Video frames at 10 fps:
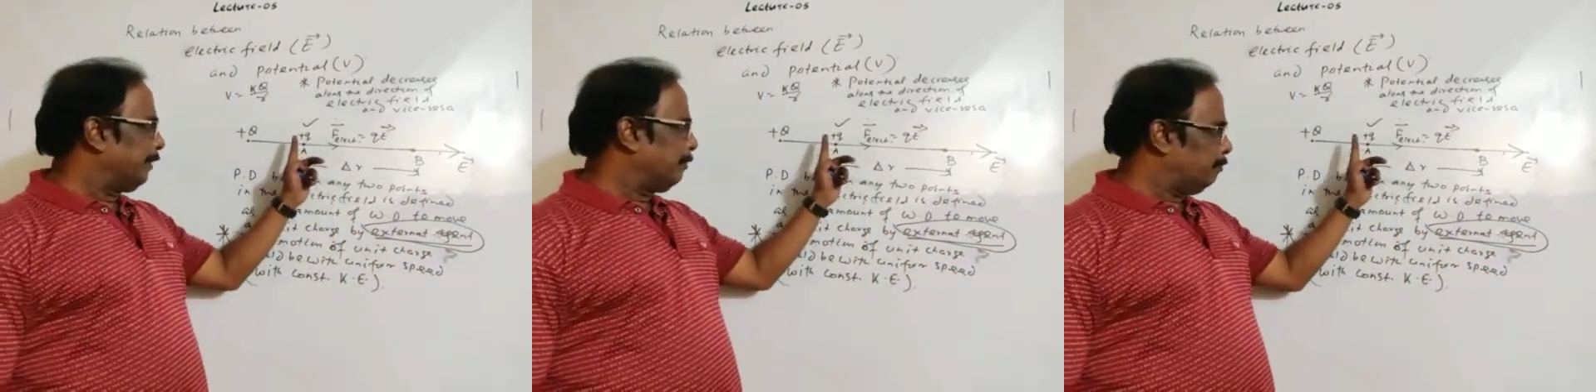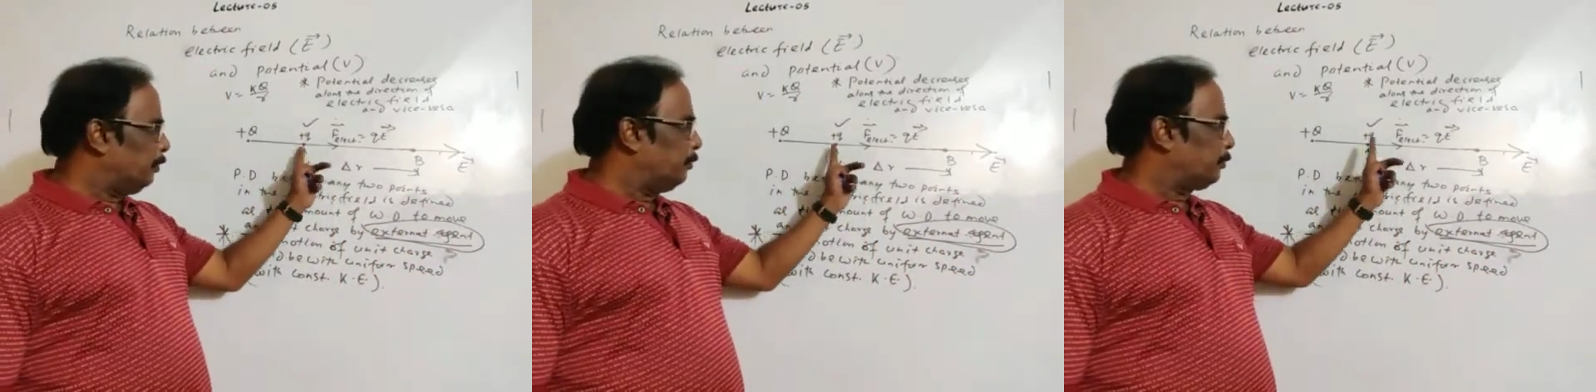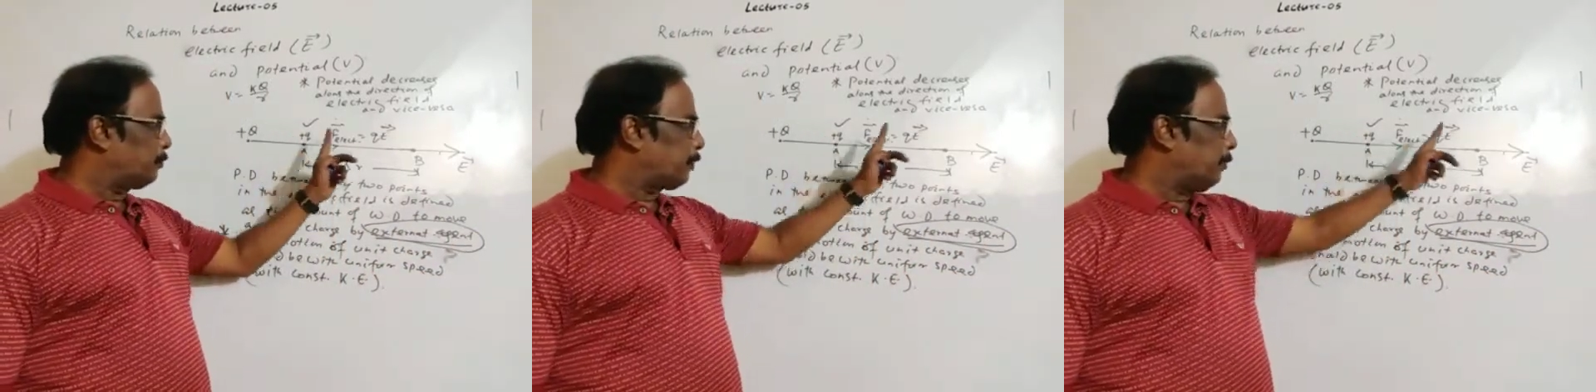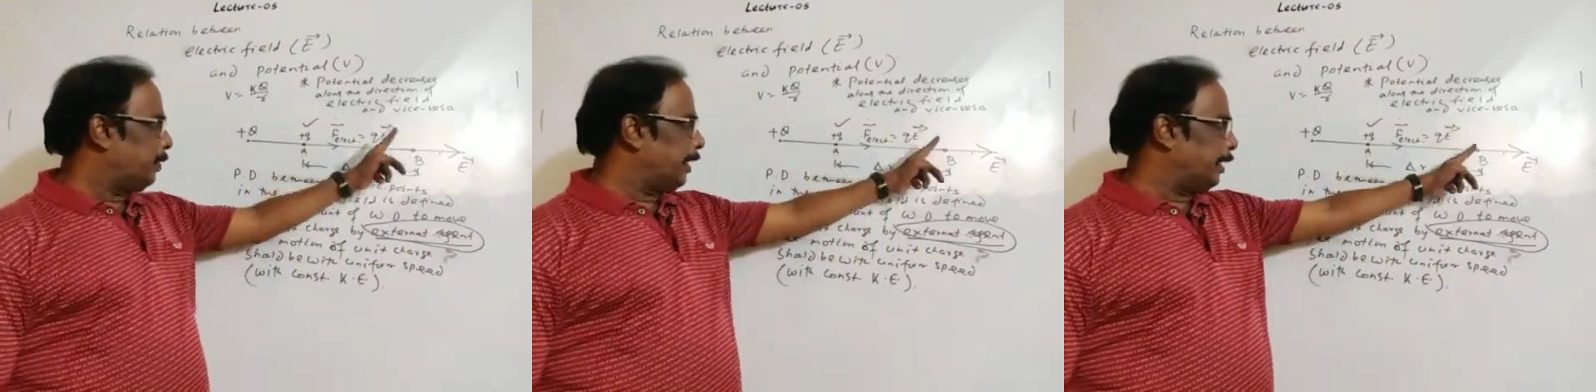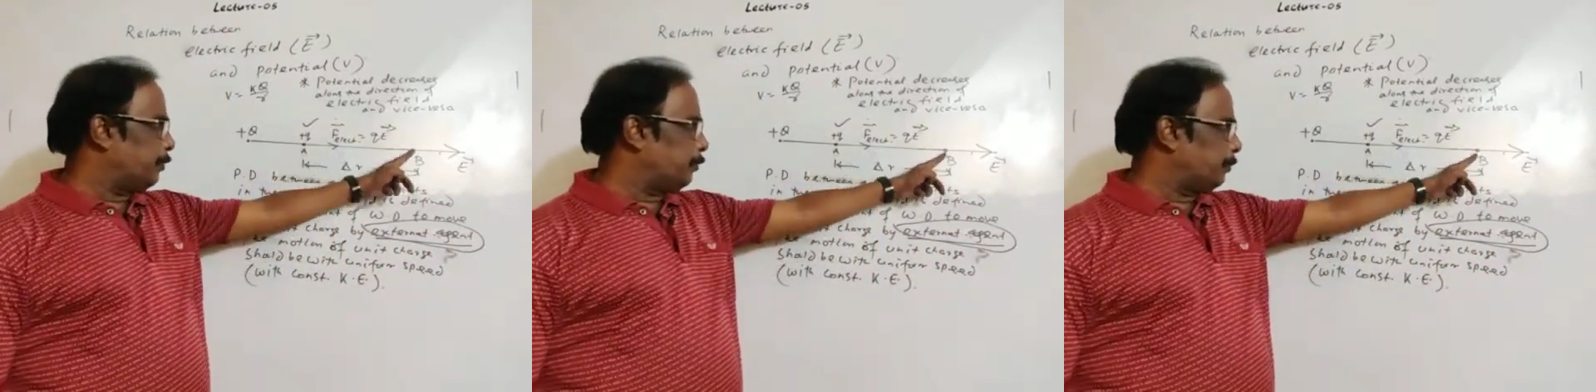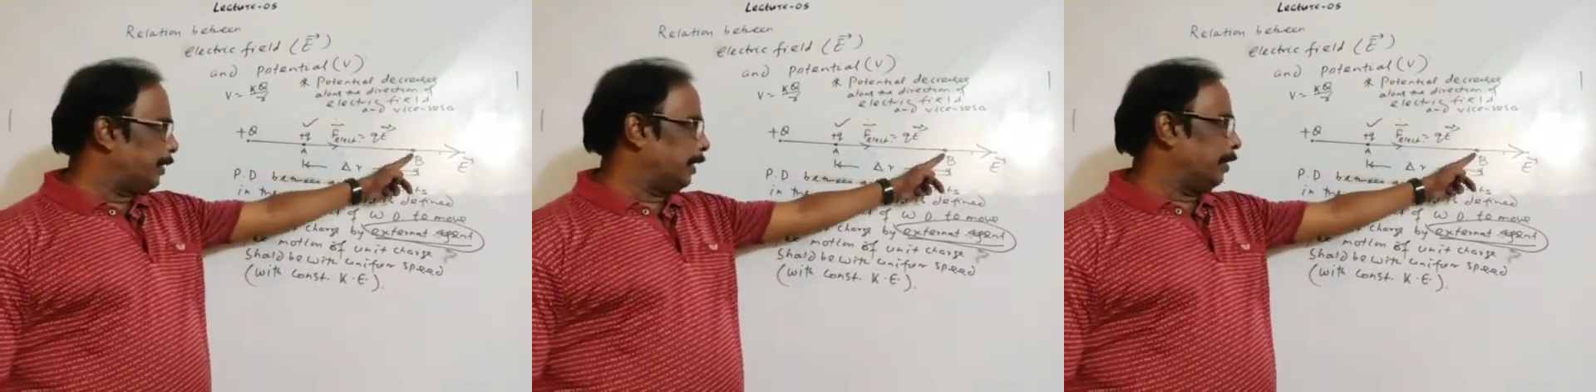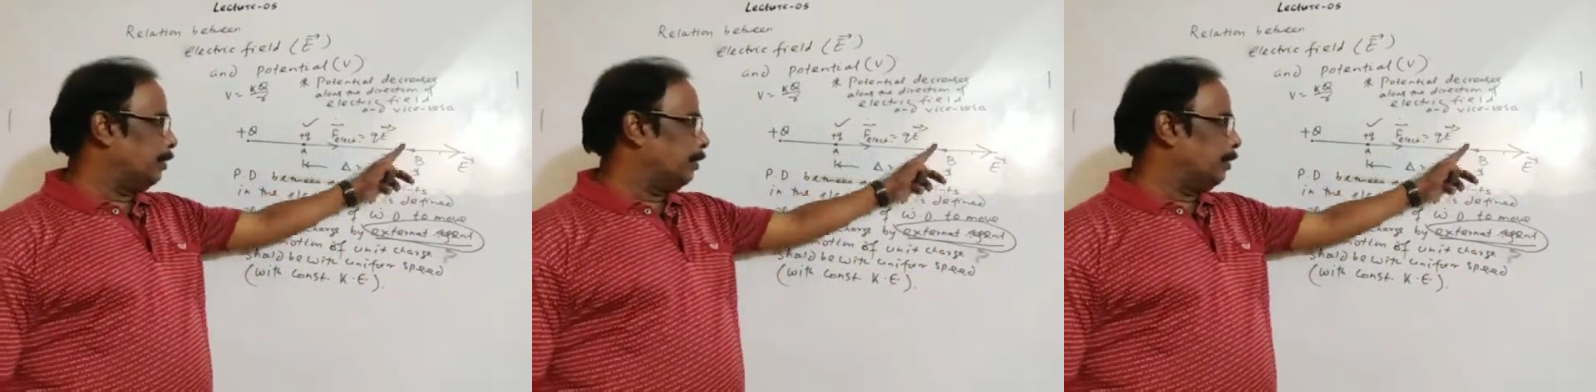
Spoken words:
moved from A to B